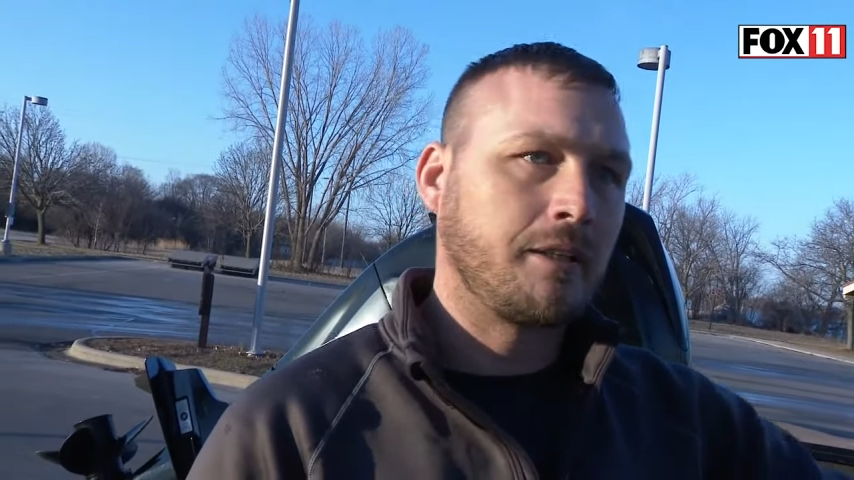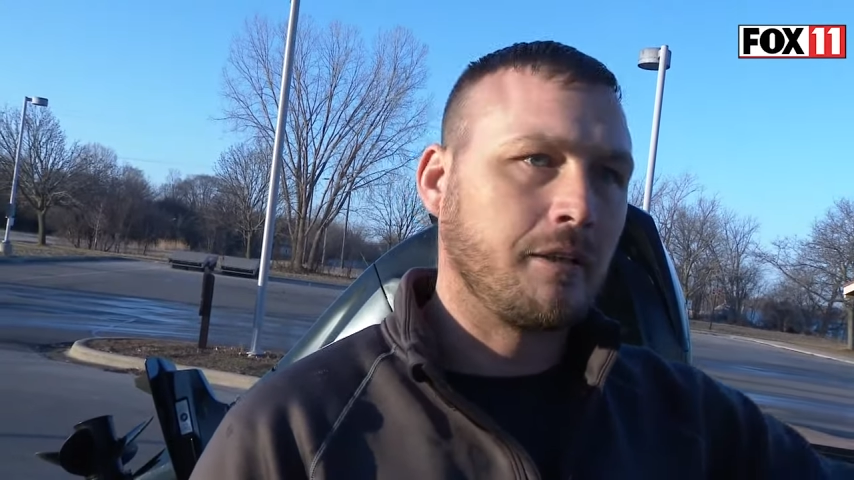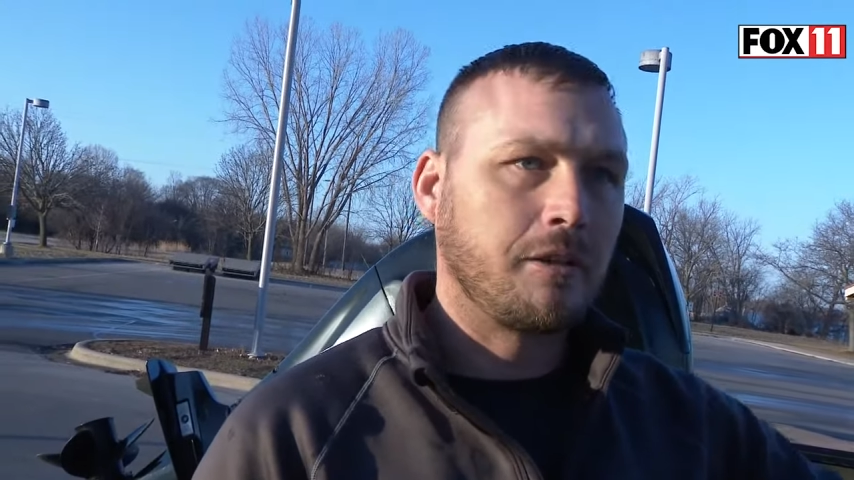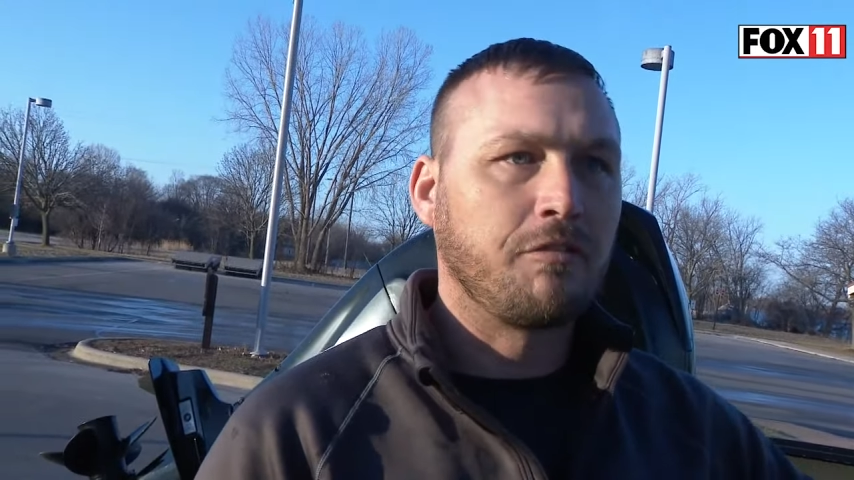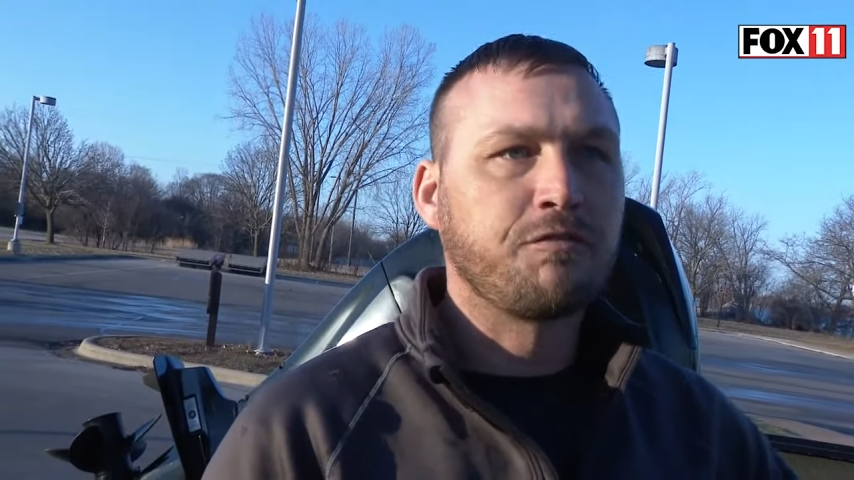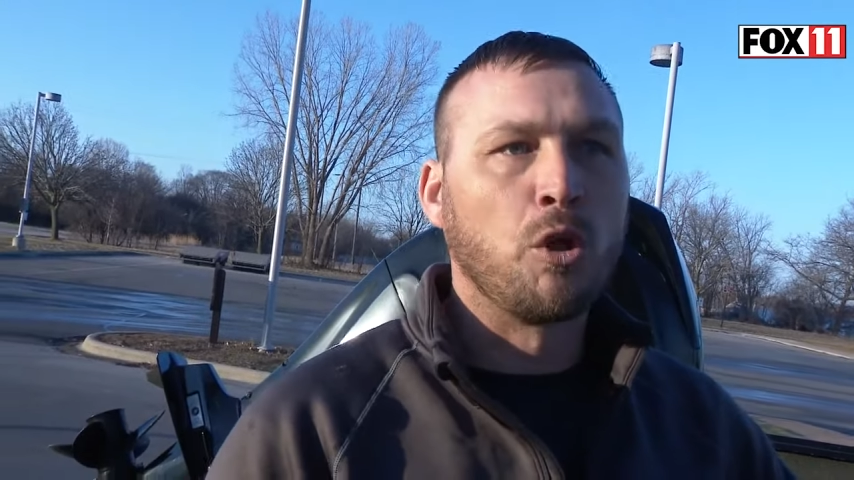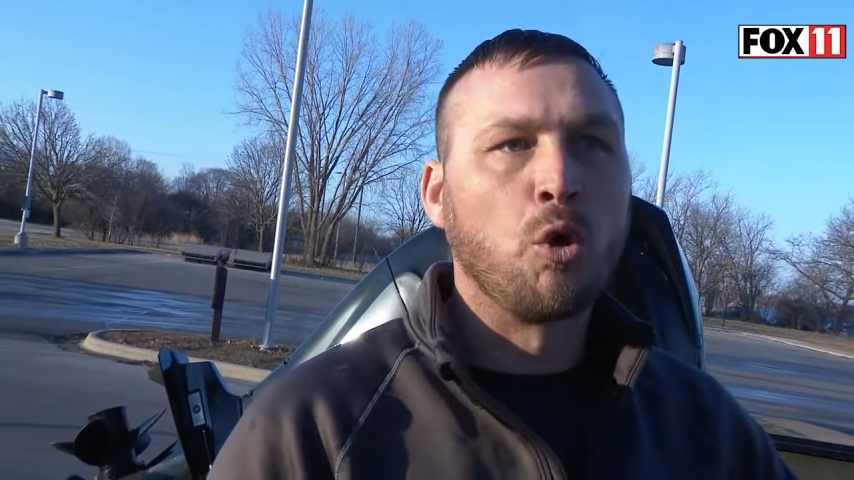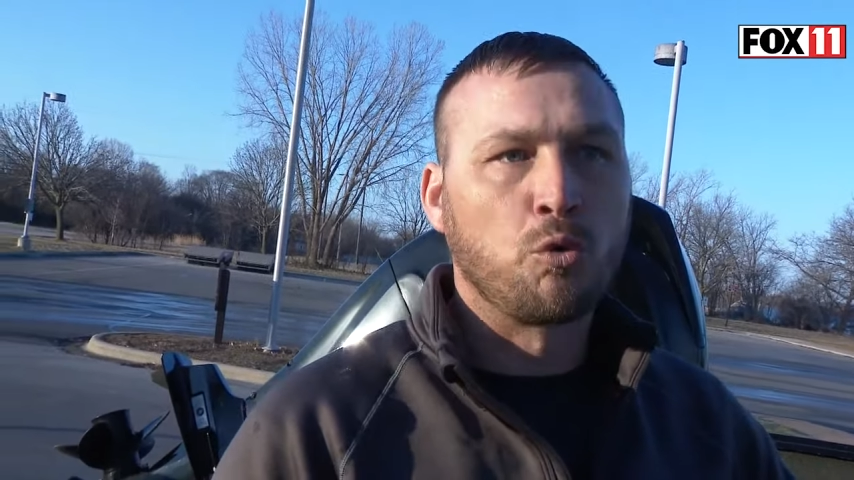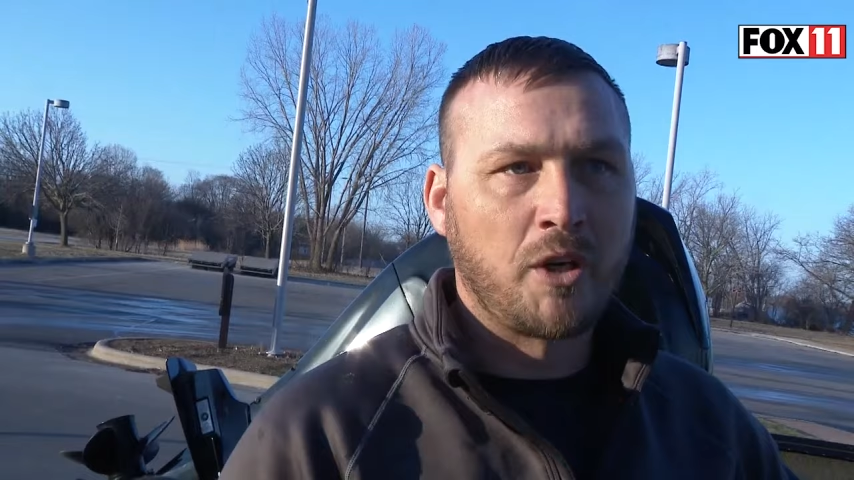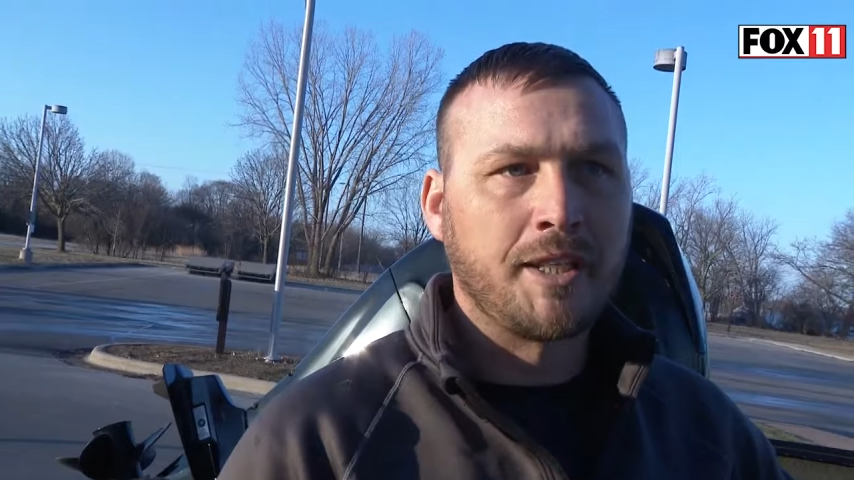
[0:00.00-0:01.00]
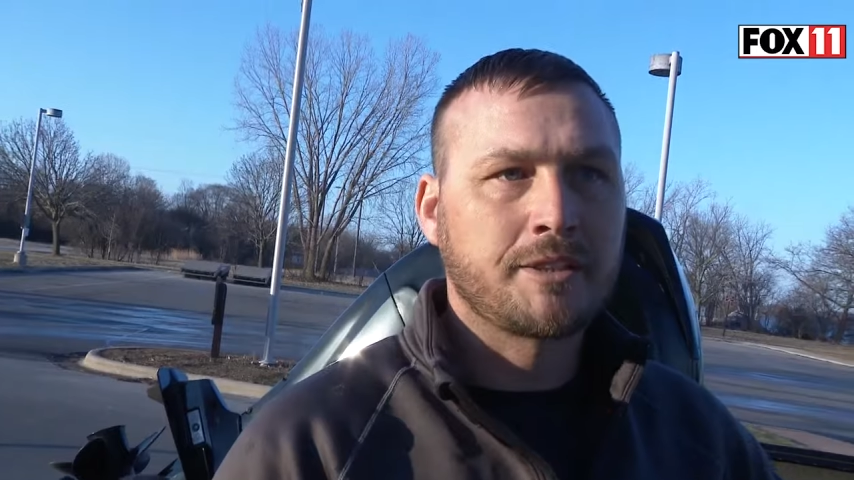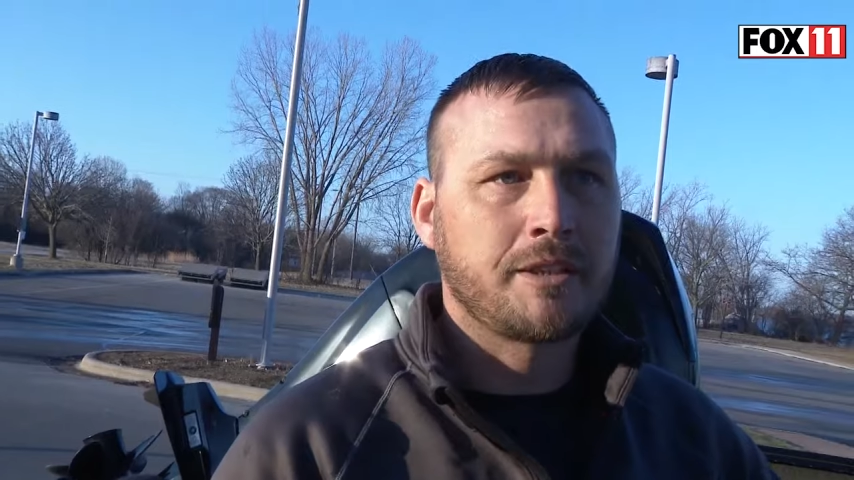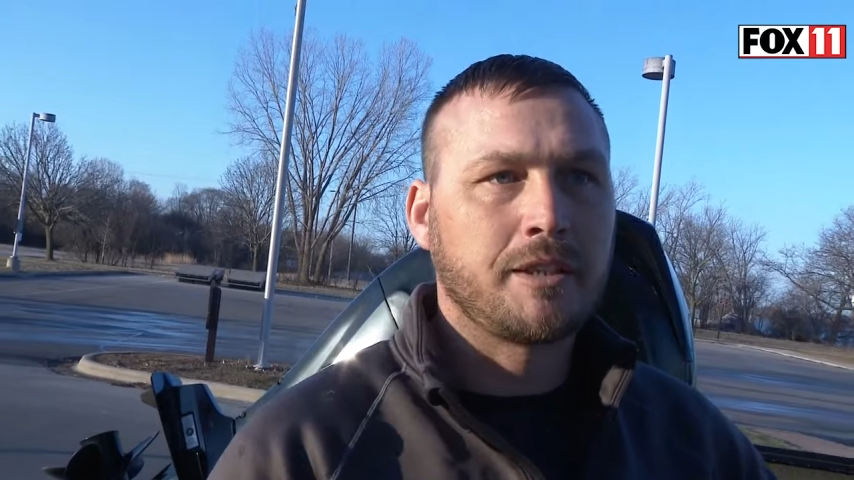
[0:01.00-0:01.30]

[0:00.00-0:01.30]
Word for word: that the flow rates, it,